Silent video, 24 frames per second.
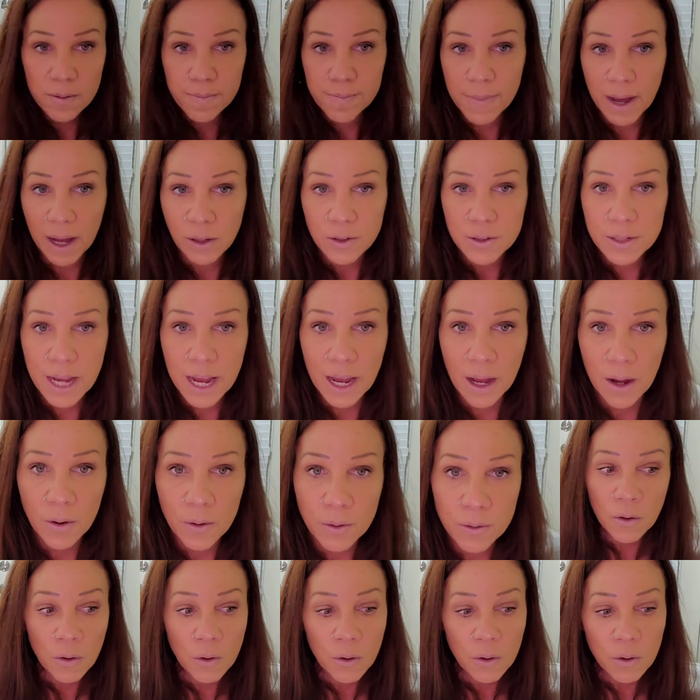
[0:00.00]
a
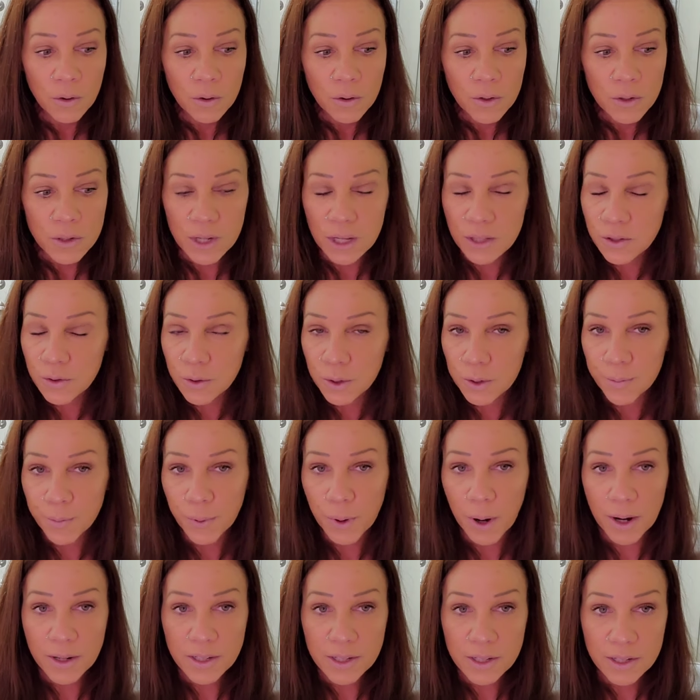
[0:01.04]
meltdown, sensory
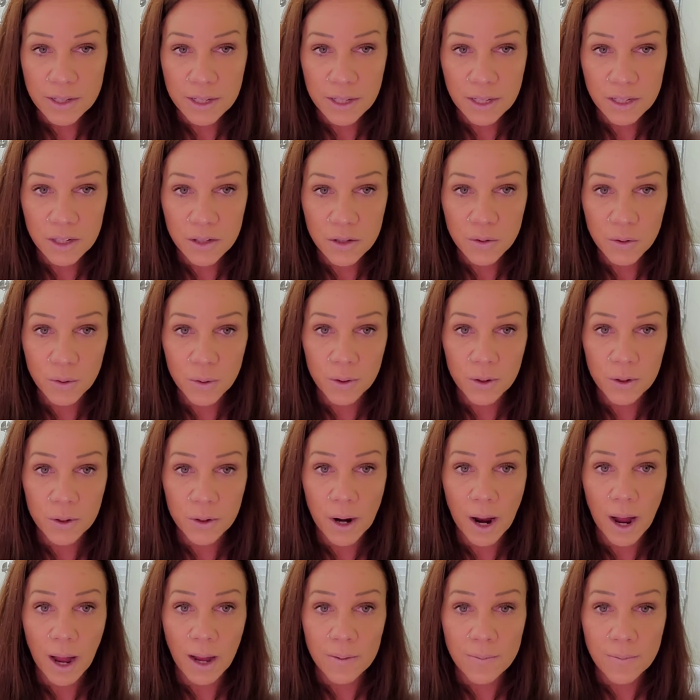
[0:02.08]
processing disorder.
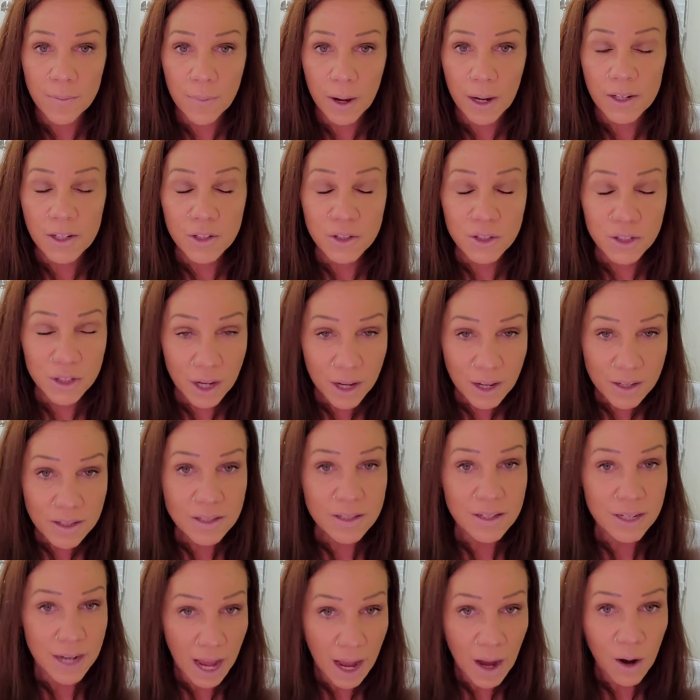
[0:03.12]
I'm
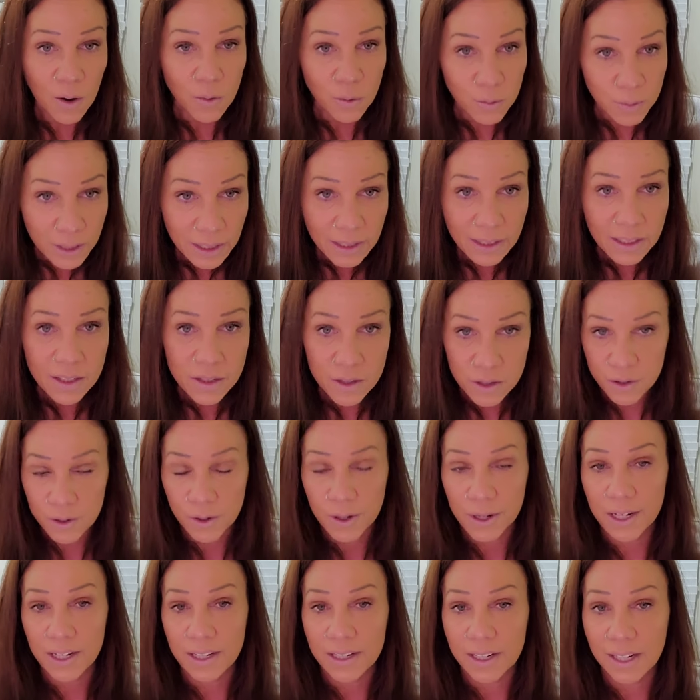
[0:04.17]
just now really
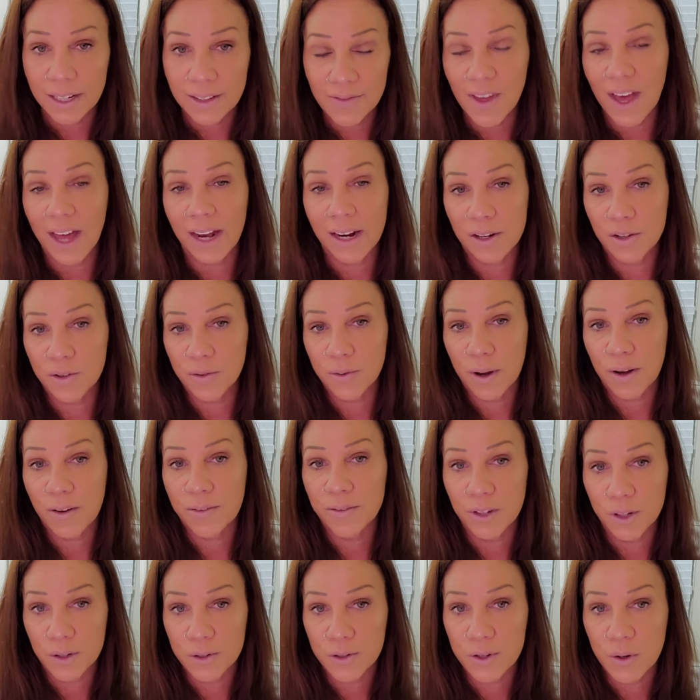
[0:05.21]
starting to get that at twelve
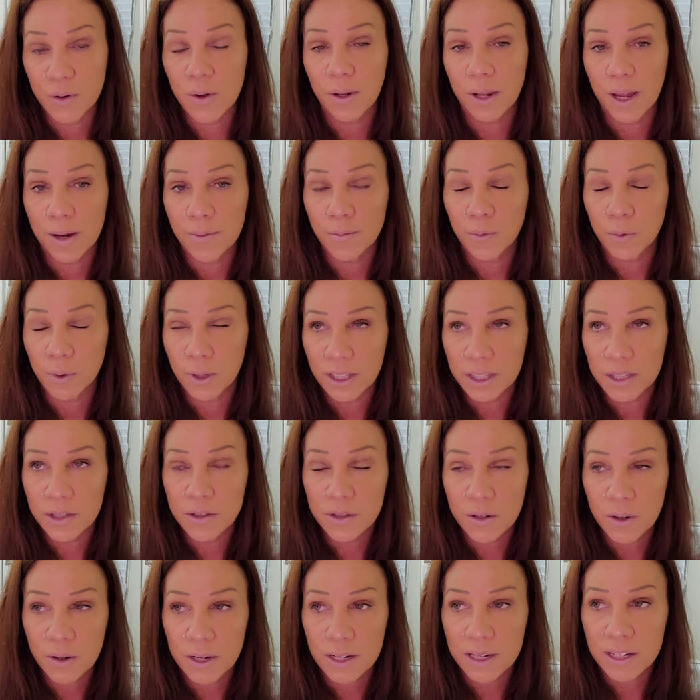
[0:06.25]
years old. I'm really
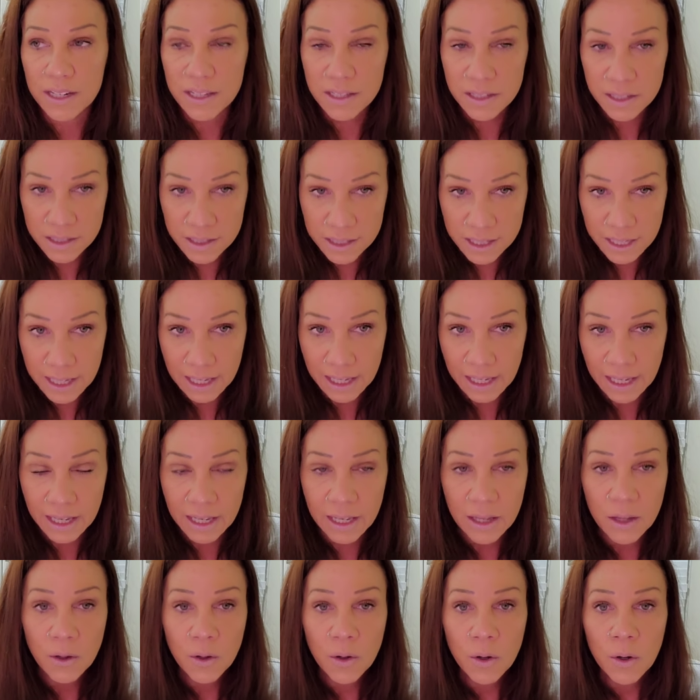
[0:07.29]
starting to see
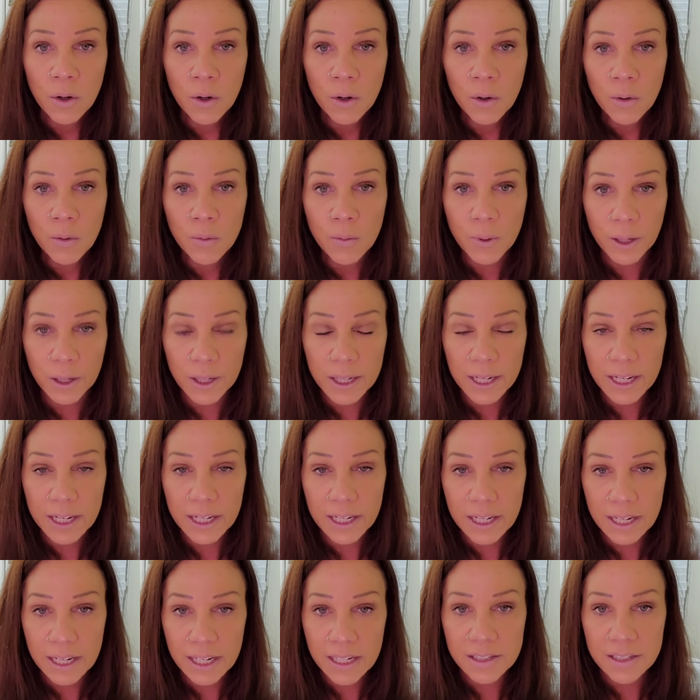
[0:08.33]
where he
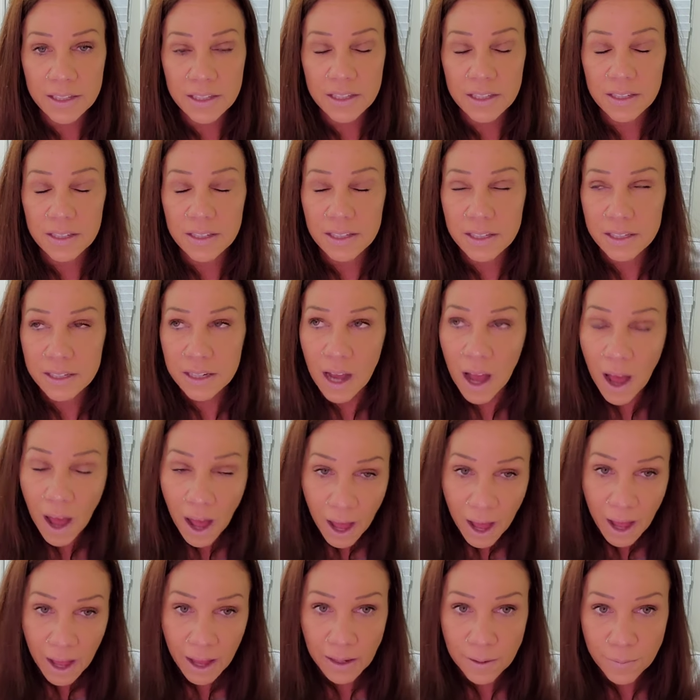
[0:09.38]
needs
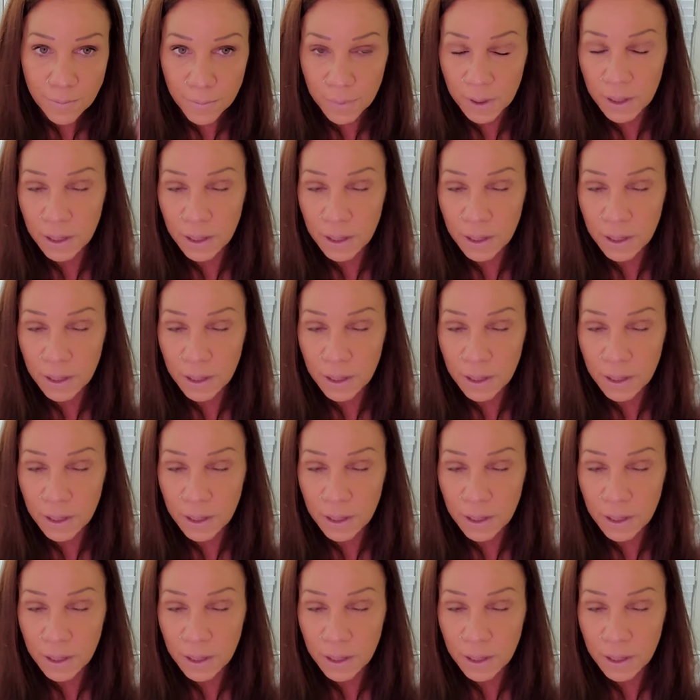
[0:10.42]
time